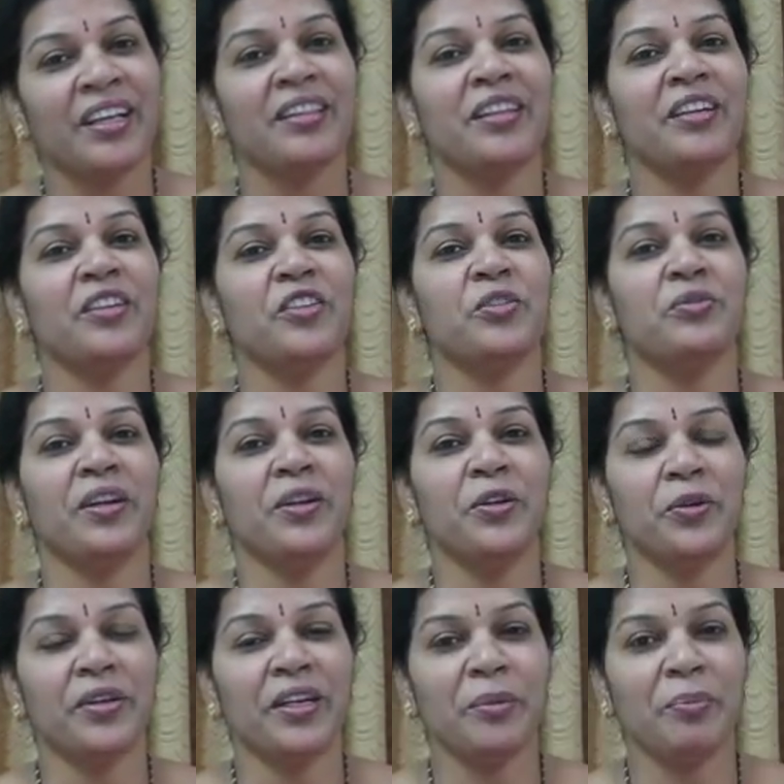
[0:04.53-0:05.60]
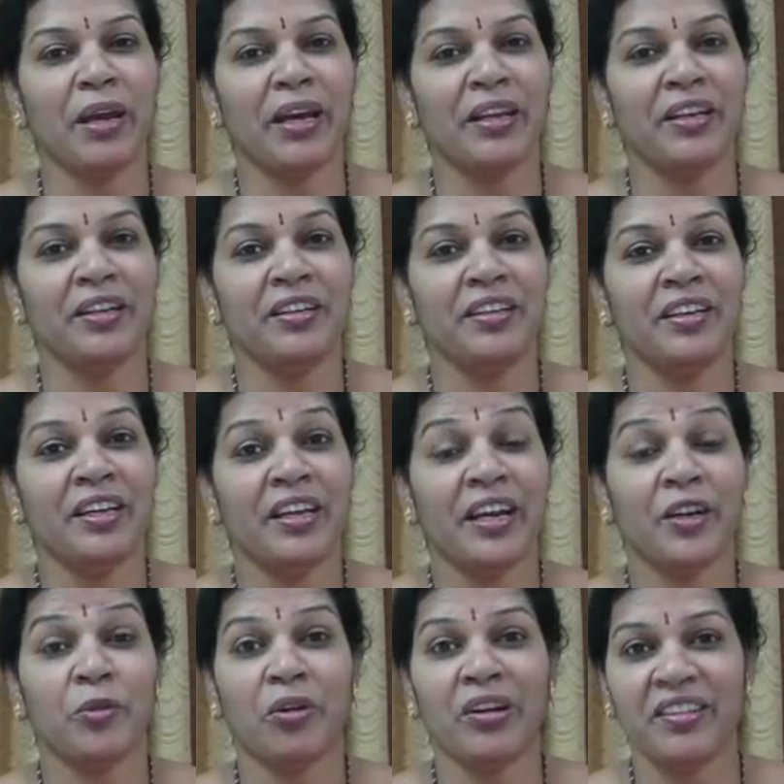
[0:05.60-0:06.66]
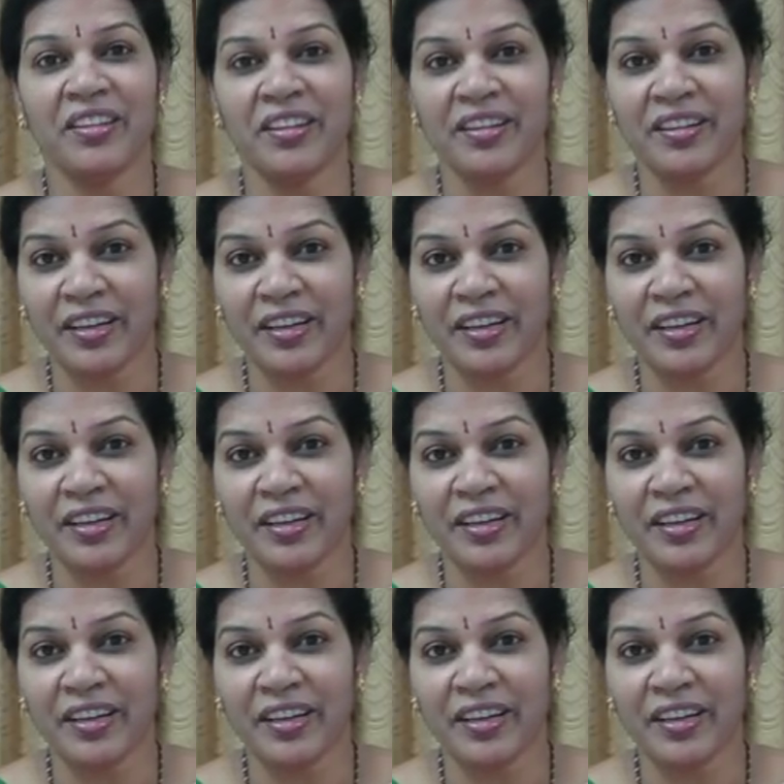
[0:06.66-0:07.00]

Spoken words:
that is when to get married and what is the